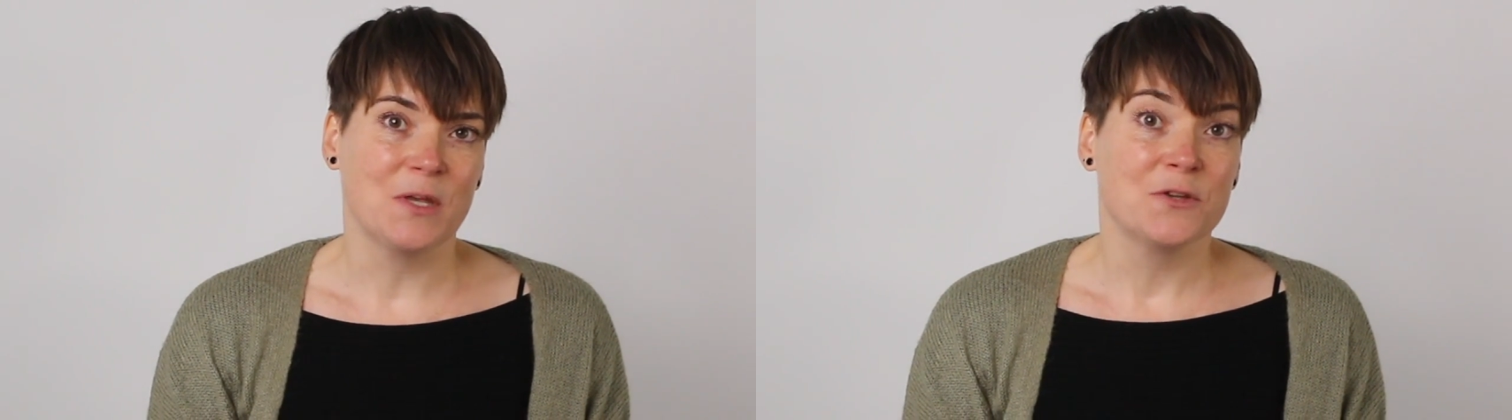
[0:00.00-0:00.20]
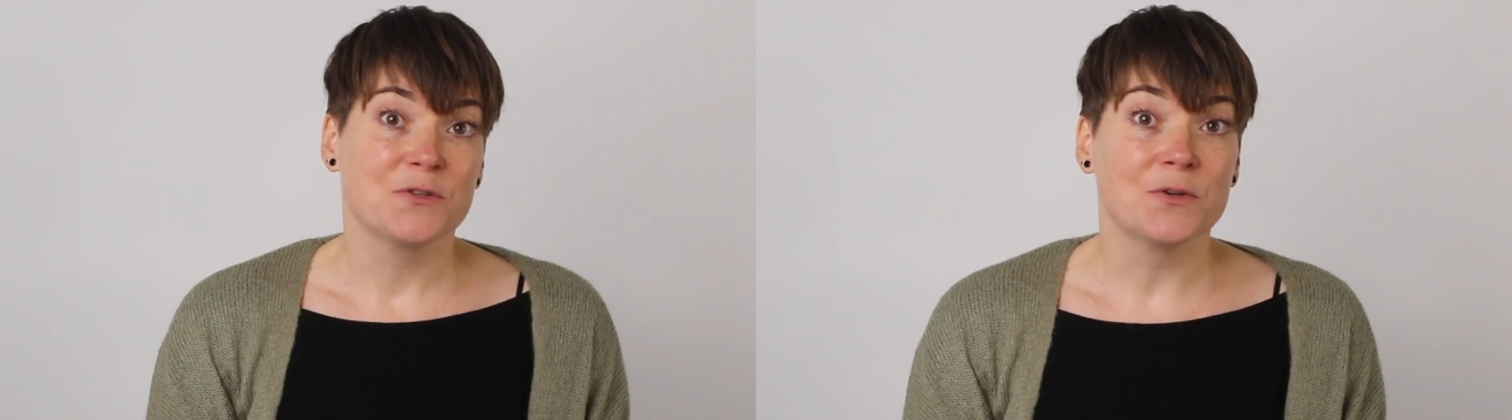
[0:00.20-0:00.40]

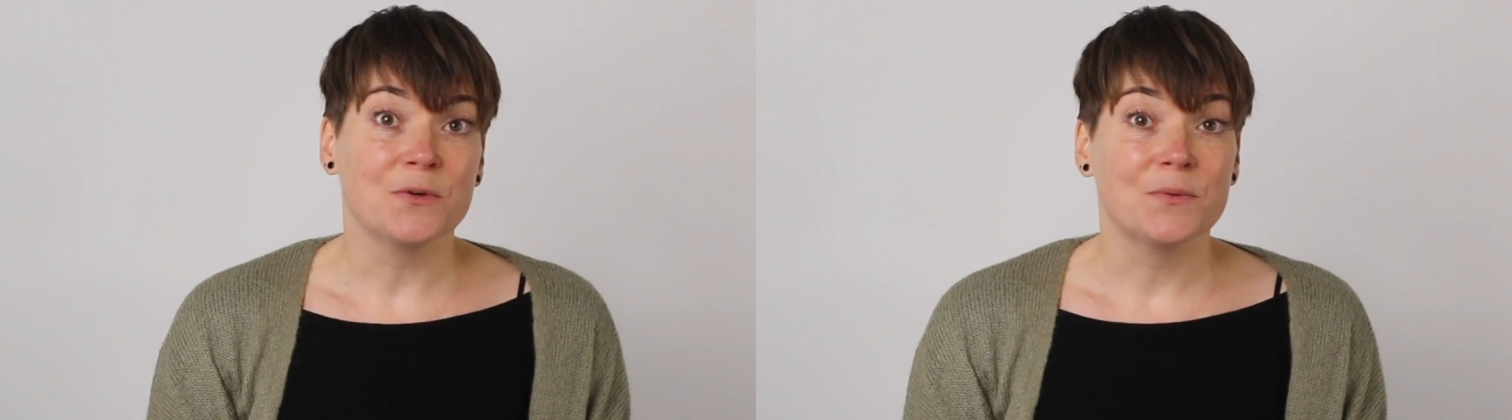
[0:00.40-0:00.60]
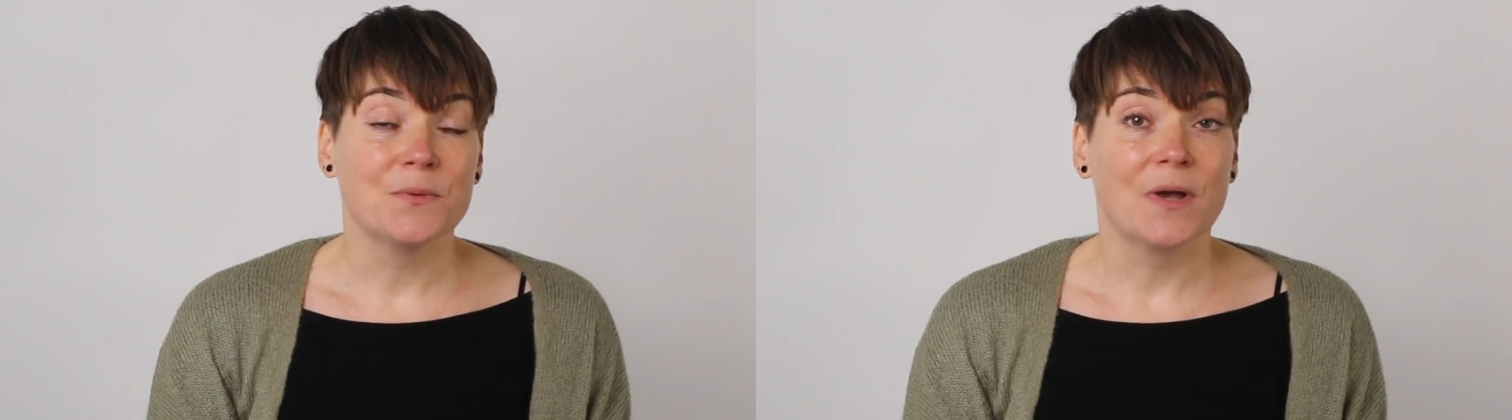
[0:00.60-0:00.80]

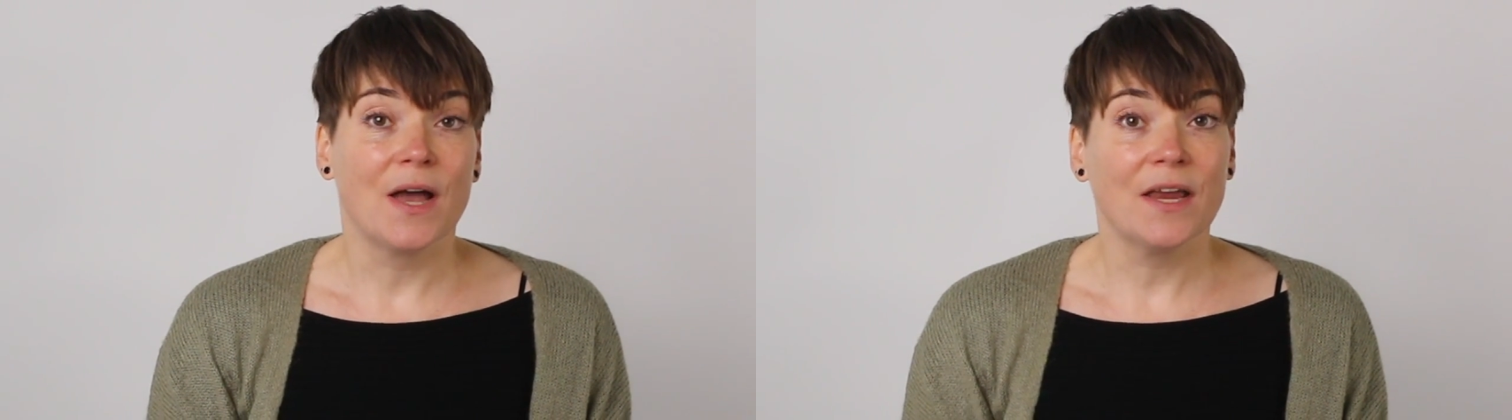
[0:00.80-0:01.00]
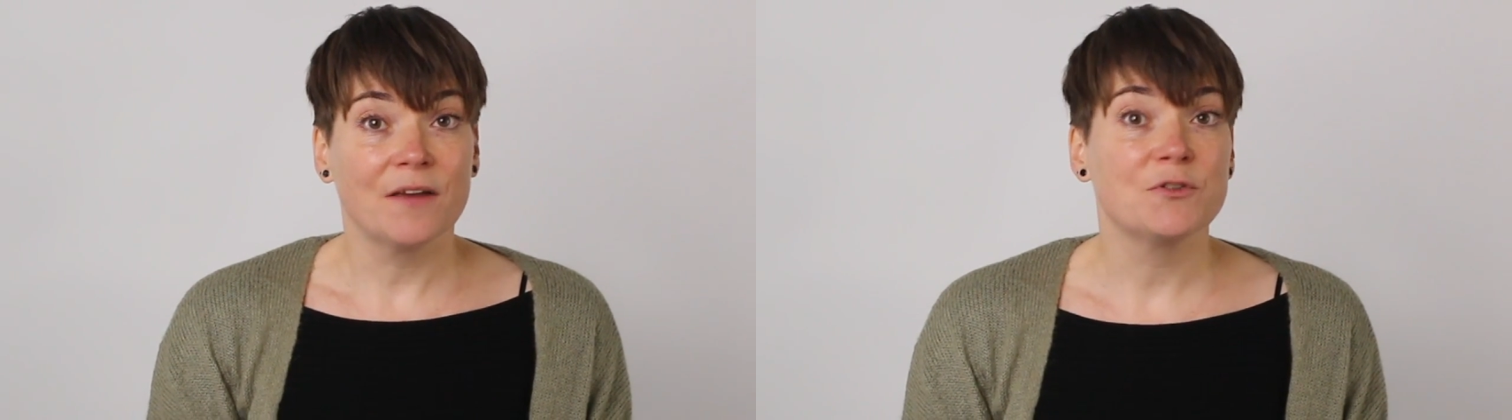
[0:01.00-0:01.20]
So
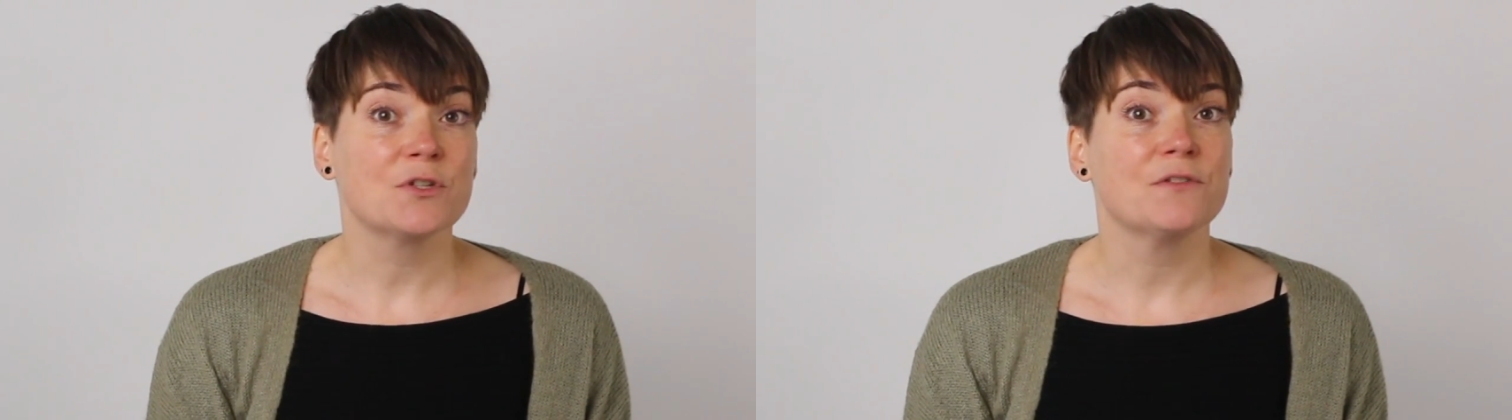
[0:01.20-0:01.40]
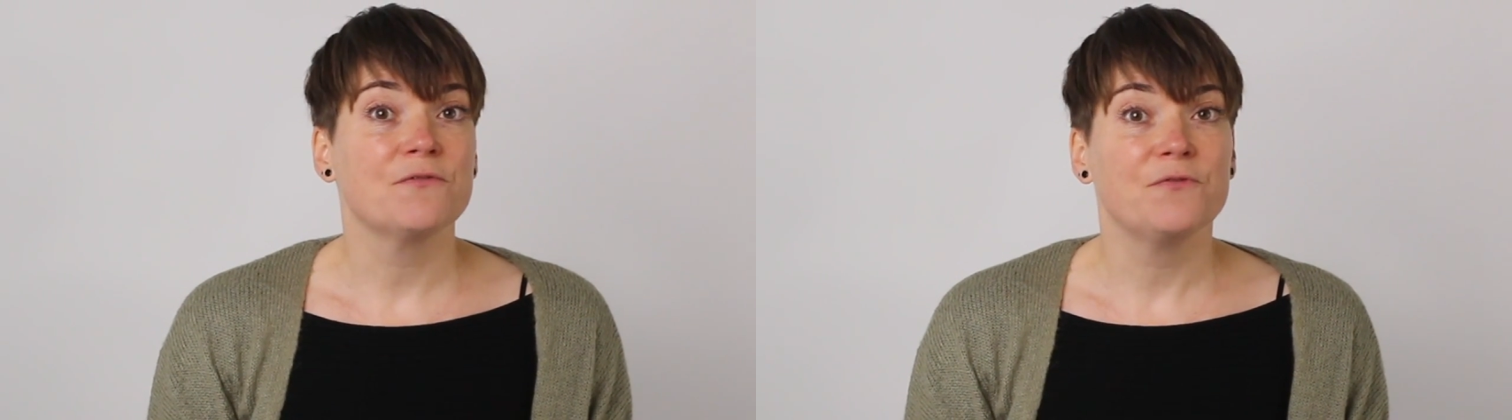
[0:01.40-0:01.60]
I have
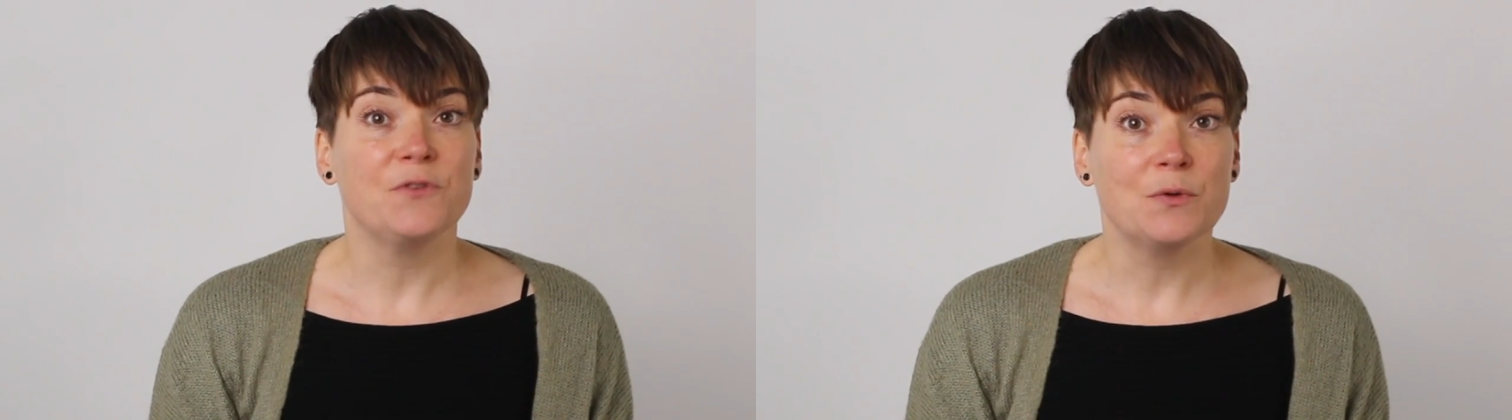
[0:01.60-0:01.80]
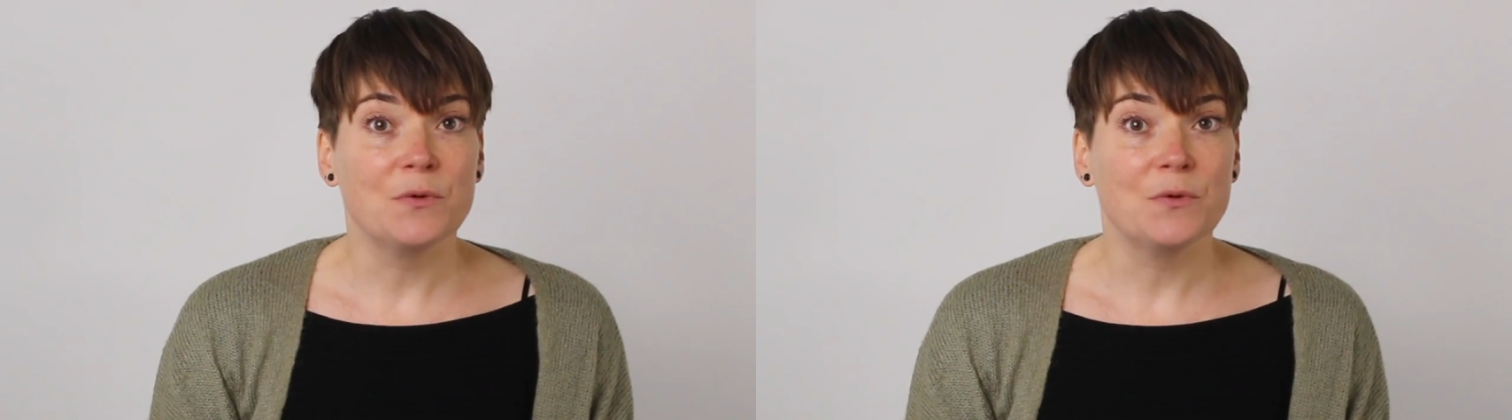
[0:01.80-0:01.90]
just a few